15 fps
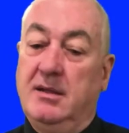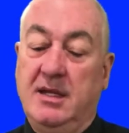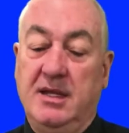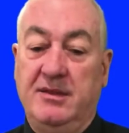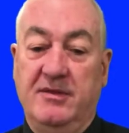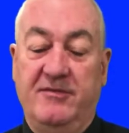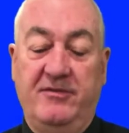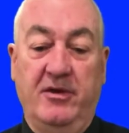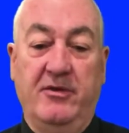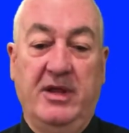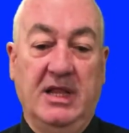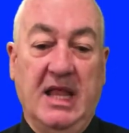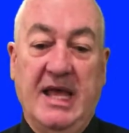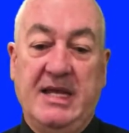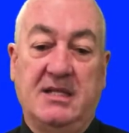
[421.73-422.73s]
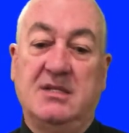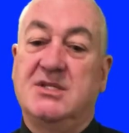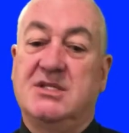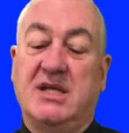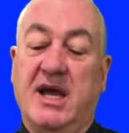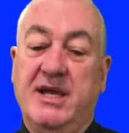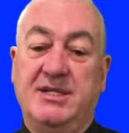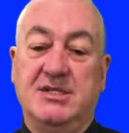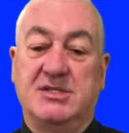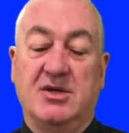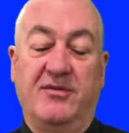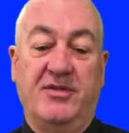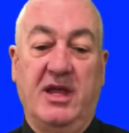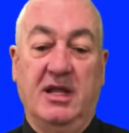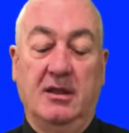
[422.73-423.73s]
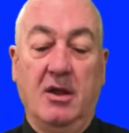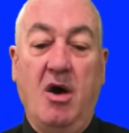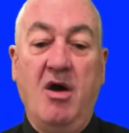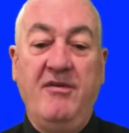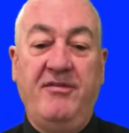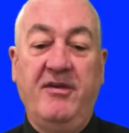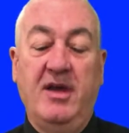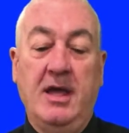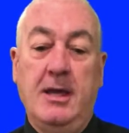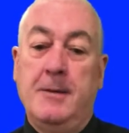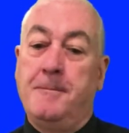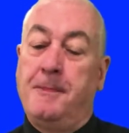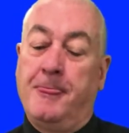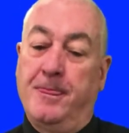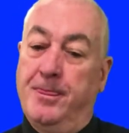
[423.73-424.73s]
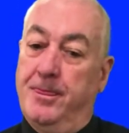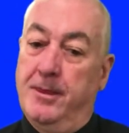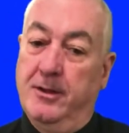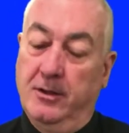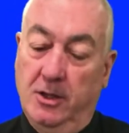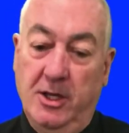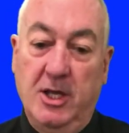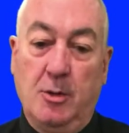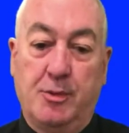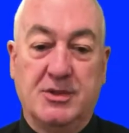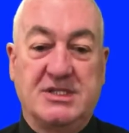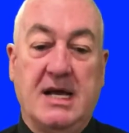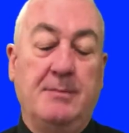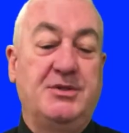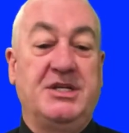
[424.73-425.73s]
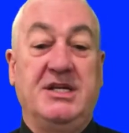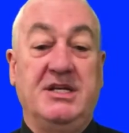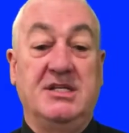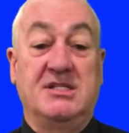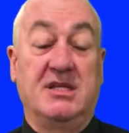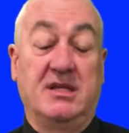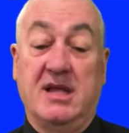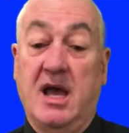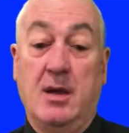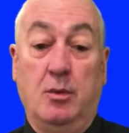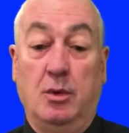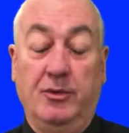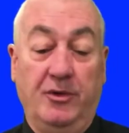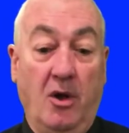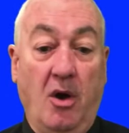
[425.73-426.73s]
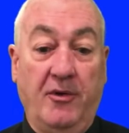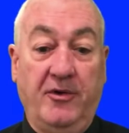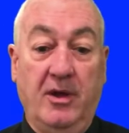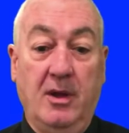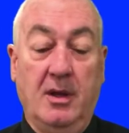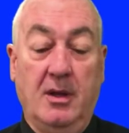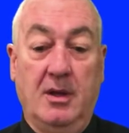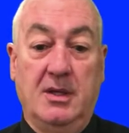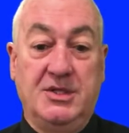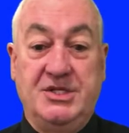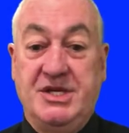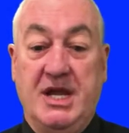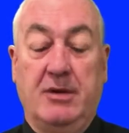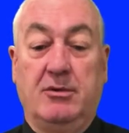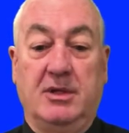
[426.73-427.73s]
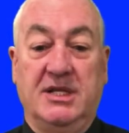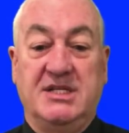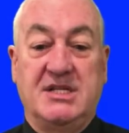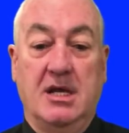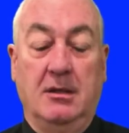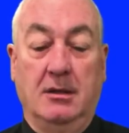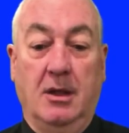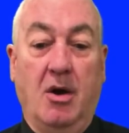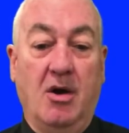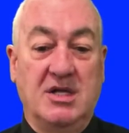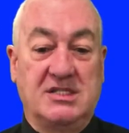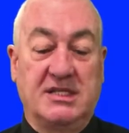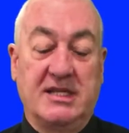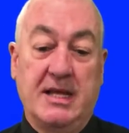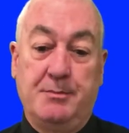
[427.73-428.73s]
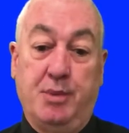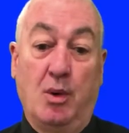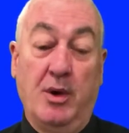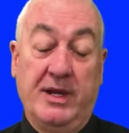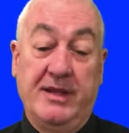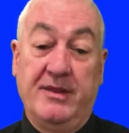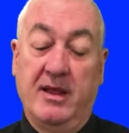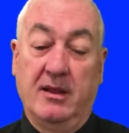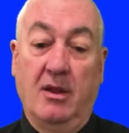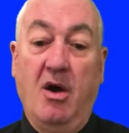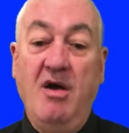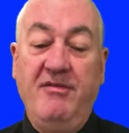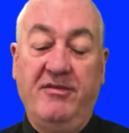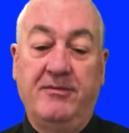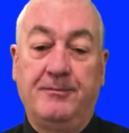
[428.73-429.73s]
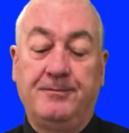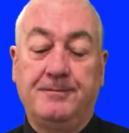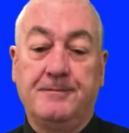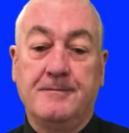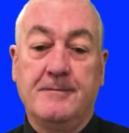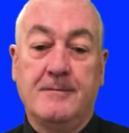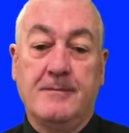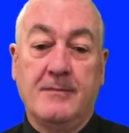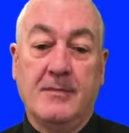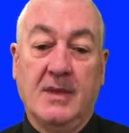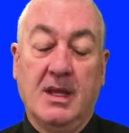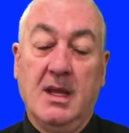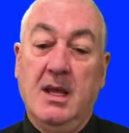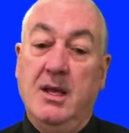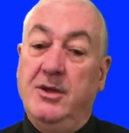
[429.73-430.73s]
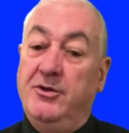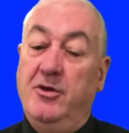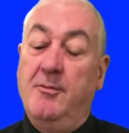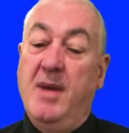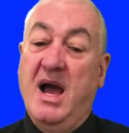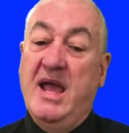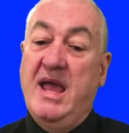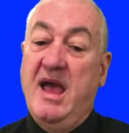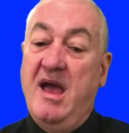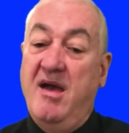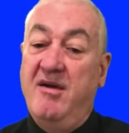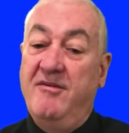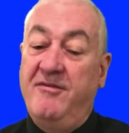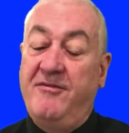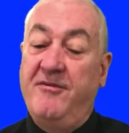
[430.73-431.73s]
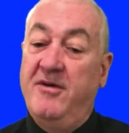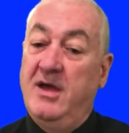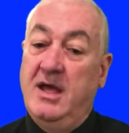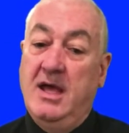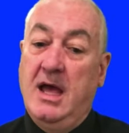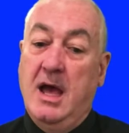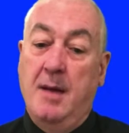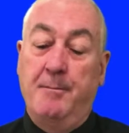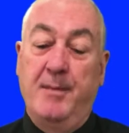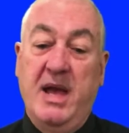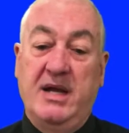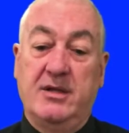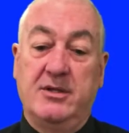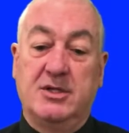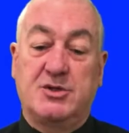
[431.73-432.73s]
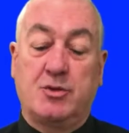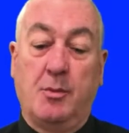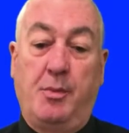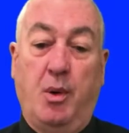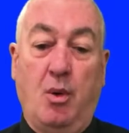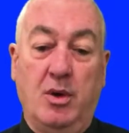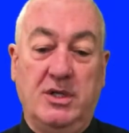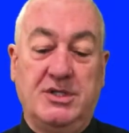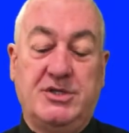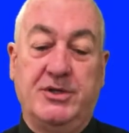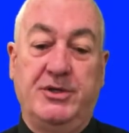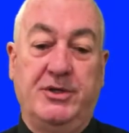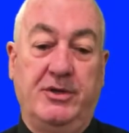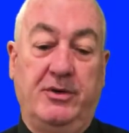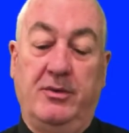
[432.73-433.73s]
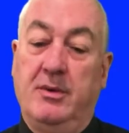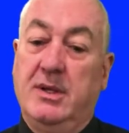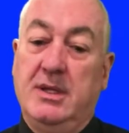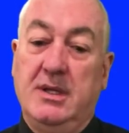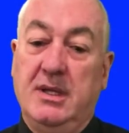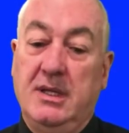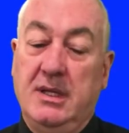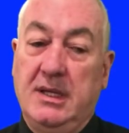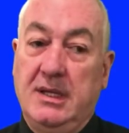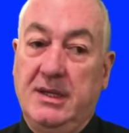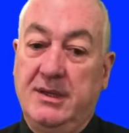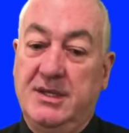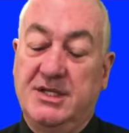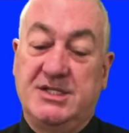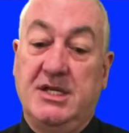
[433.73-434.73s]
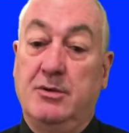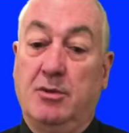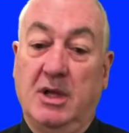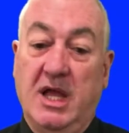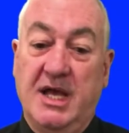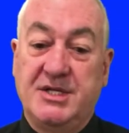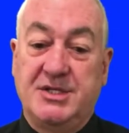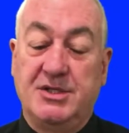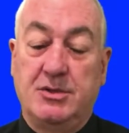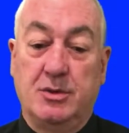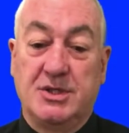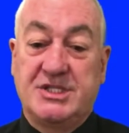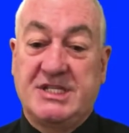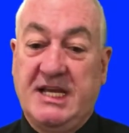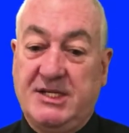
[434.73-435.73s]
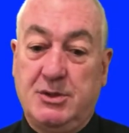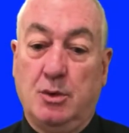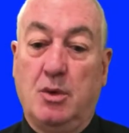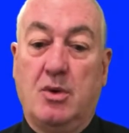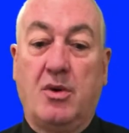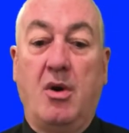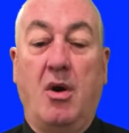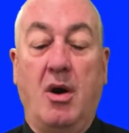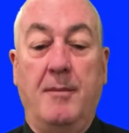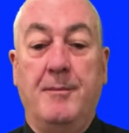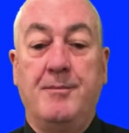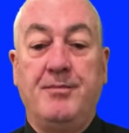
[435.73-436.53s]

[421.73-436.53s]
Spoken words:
in the very late stages of their life, the legal presumption is that they will not generally tell lies at that point in their life. You may have a matter that's reported to you that's in relation to a sexual crime.